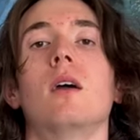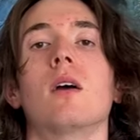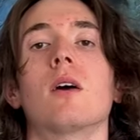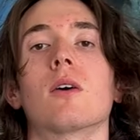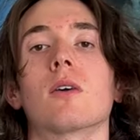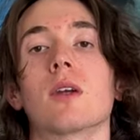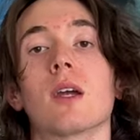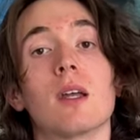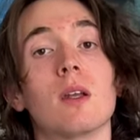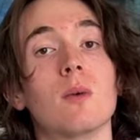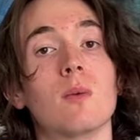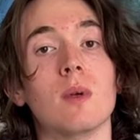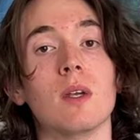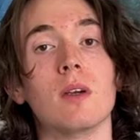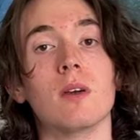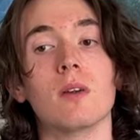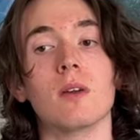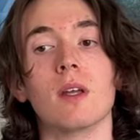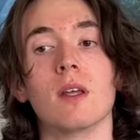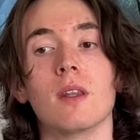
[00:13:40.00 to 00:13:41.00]
are kind of
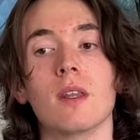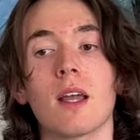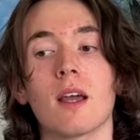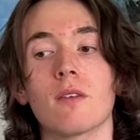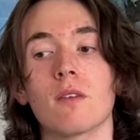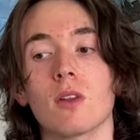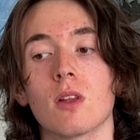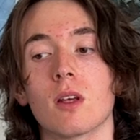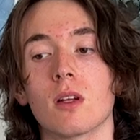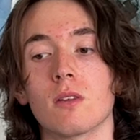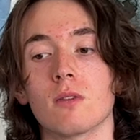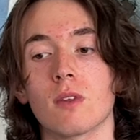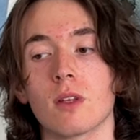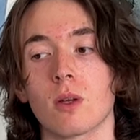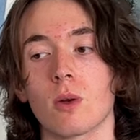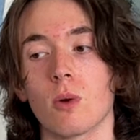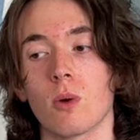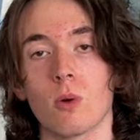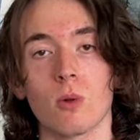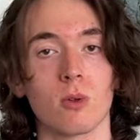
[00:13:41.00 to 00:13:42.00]
weird. They have a lot of
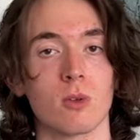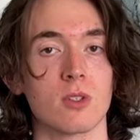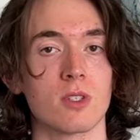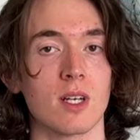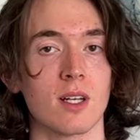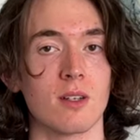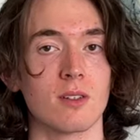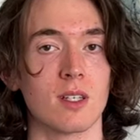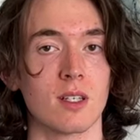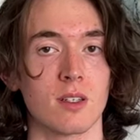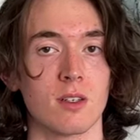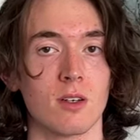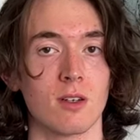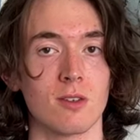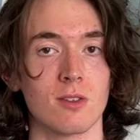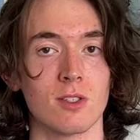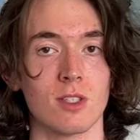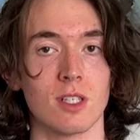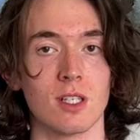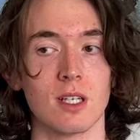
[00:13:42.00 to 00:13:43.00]
like older style
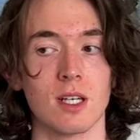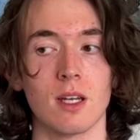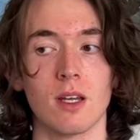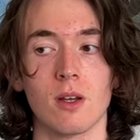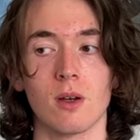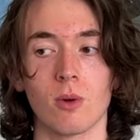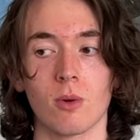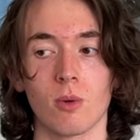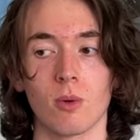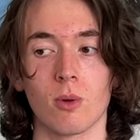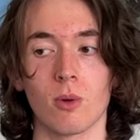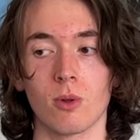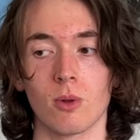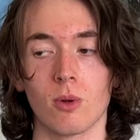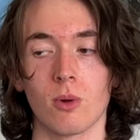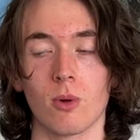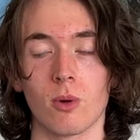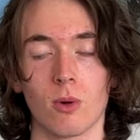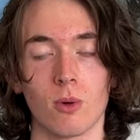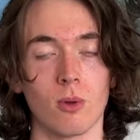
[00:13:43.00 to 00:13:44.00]
technology or, old,
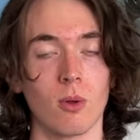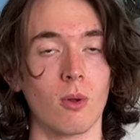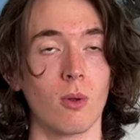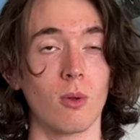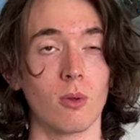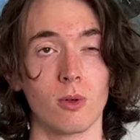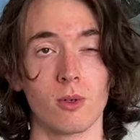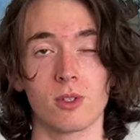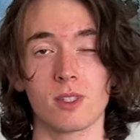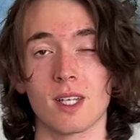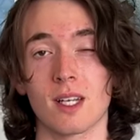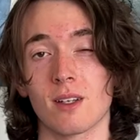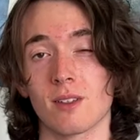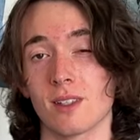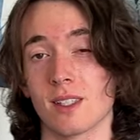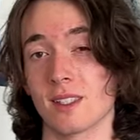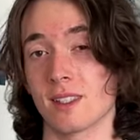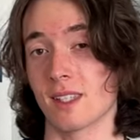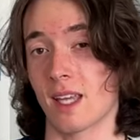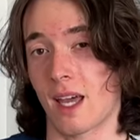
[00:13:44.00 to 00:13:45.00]
or older style
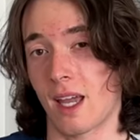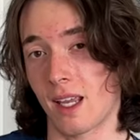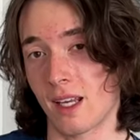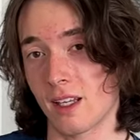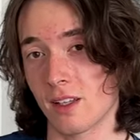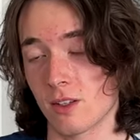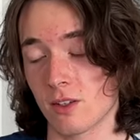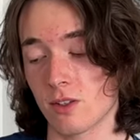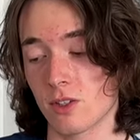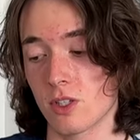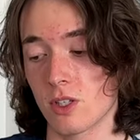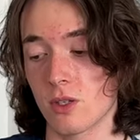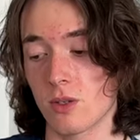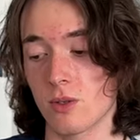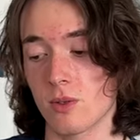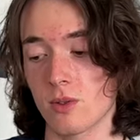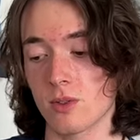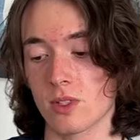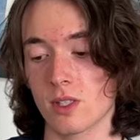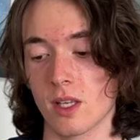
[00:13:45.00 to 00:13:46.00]
design in their
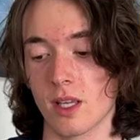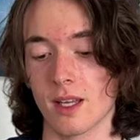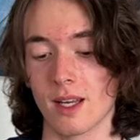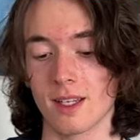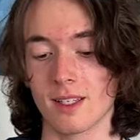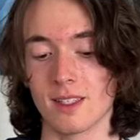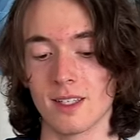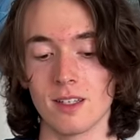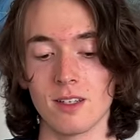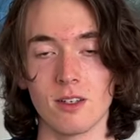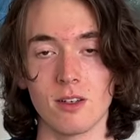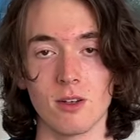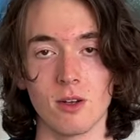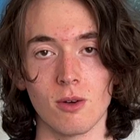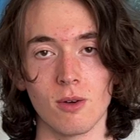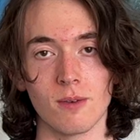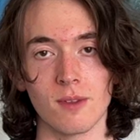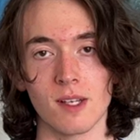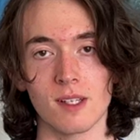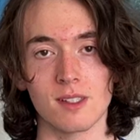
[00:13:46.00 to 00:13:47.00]
shoes, and I didn't
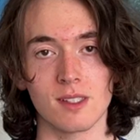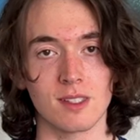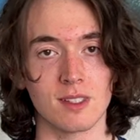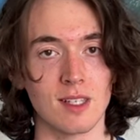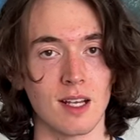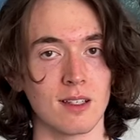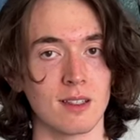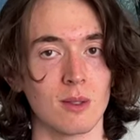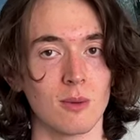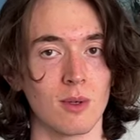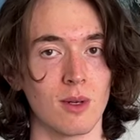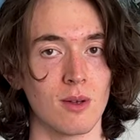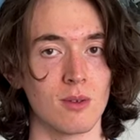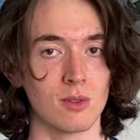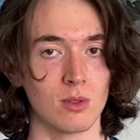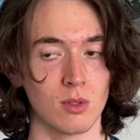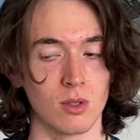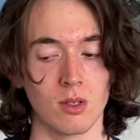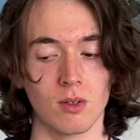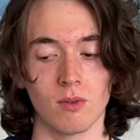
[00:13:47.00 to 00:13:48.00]
know if that's exactly what I
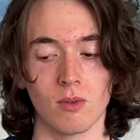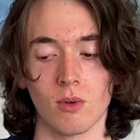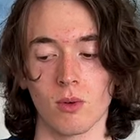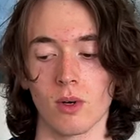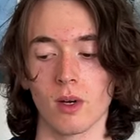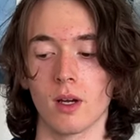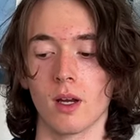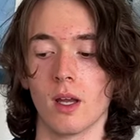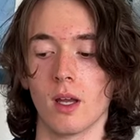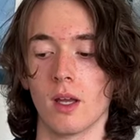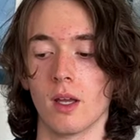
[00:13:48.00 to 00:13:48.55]
was looking for.